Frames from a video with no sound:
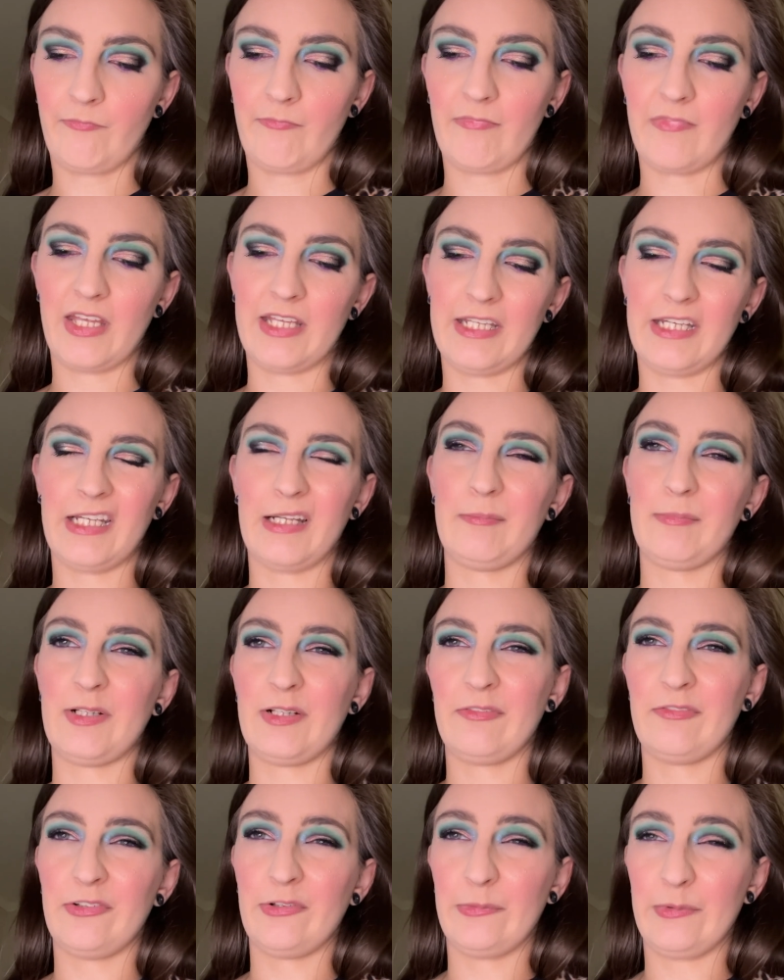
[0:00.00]
And then I'm
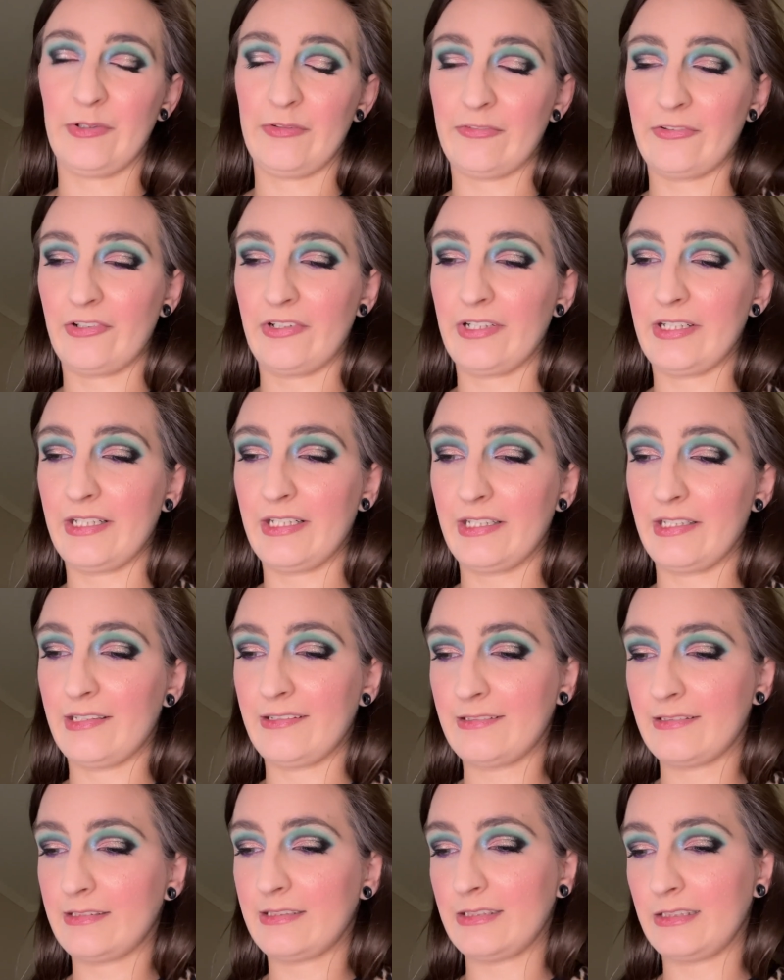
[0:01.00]
done filming for today.
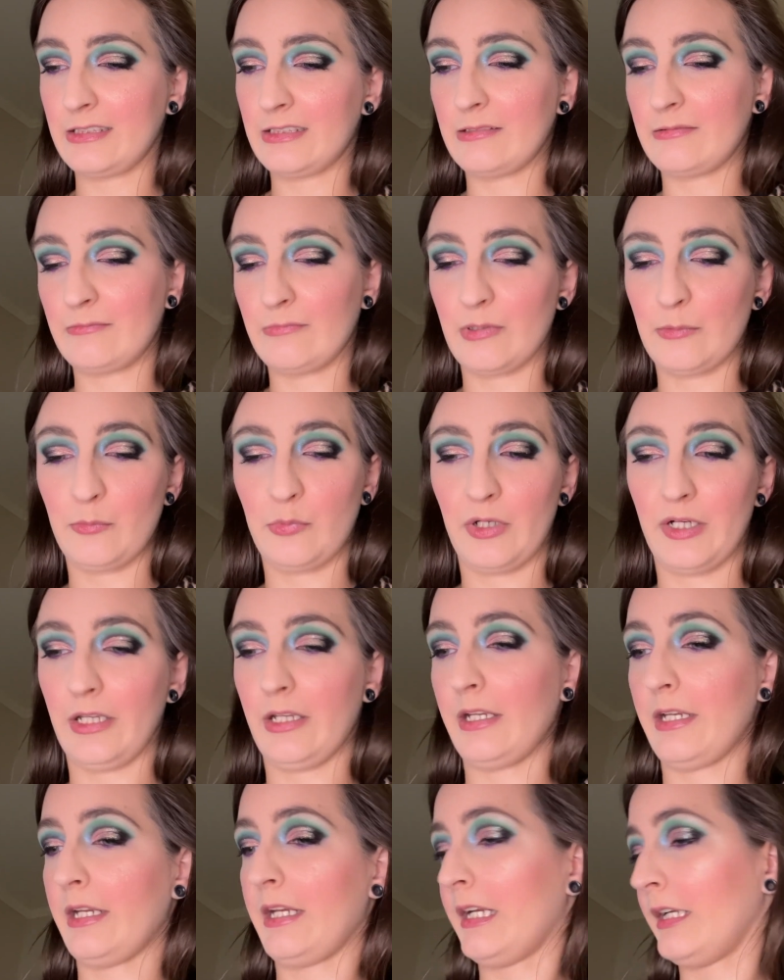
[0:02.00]
My brain
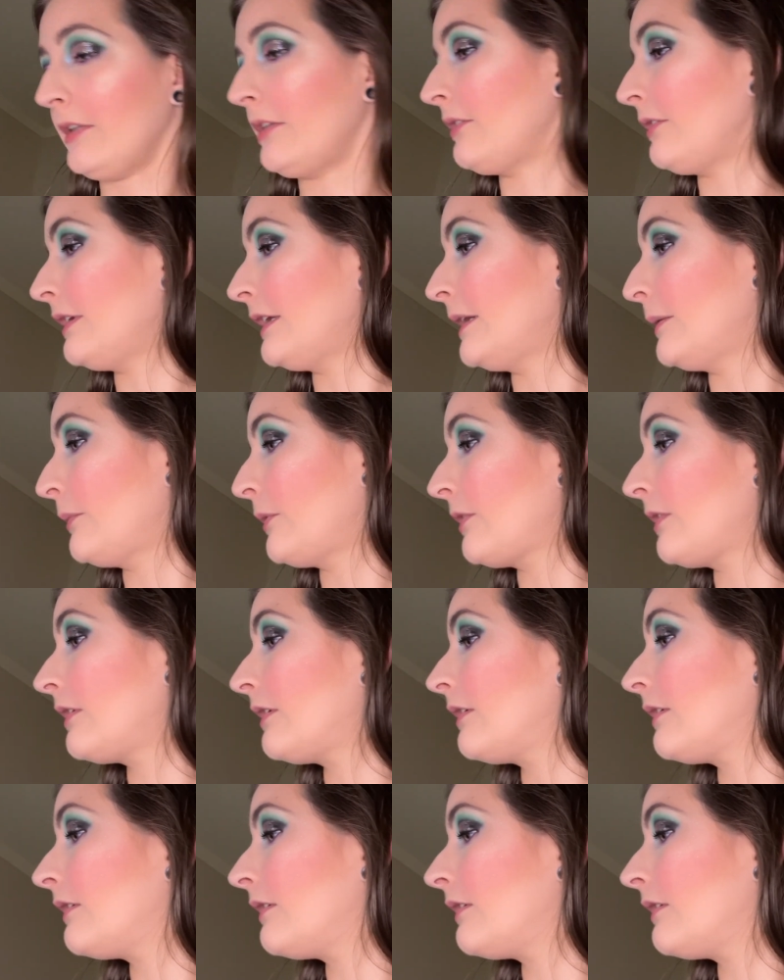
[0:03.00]
can't handle anymore.